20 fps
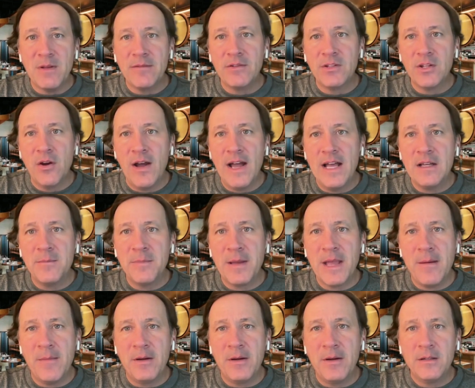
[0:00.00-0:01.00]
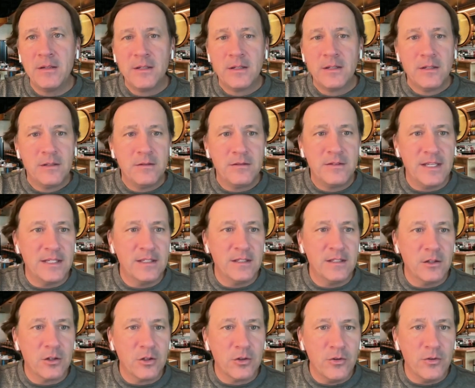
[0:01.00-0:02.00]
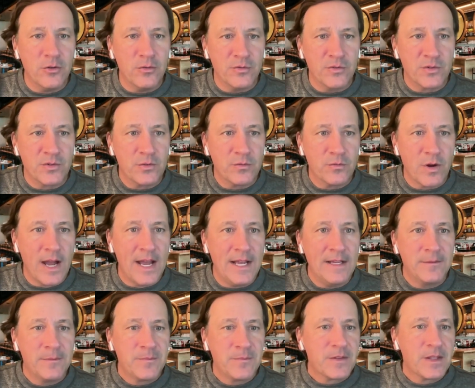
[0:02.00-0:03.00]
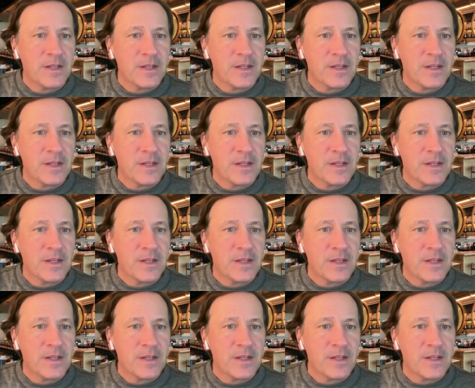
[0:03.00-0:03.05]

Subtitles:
even though Alabama didn't lose, right?